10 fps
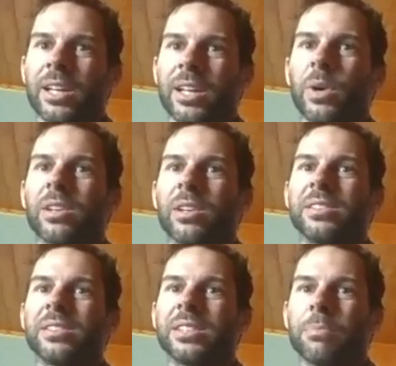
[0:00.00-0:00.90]
and that we
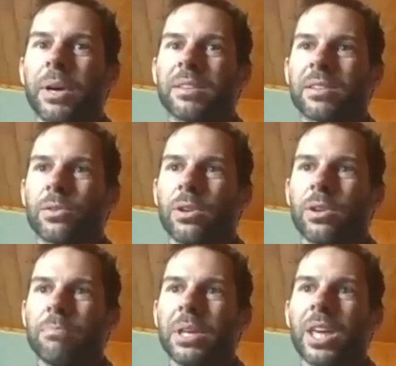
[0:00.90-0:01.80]
can anticipate that
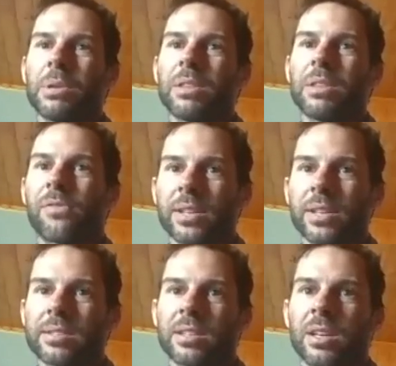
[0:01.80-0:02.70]
the Olympic Game in
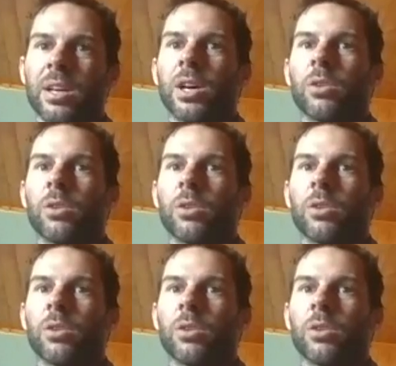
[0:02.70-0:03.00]
France